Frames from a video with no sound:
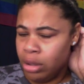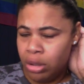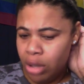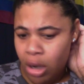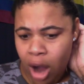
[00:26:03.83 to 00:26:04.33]

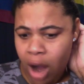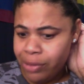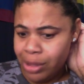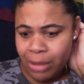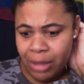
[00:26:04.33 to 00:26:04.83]
you
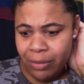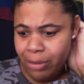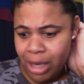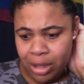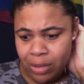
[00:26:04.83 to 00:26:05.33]
offered some
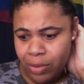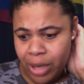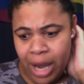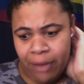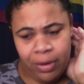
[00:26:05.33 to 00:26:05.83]
information or
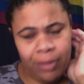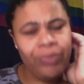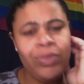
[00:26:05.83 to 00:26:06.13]
whatever,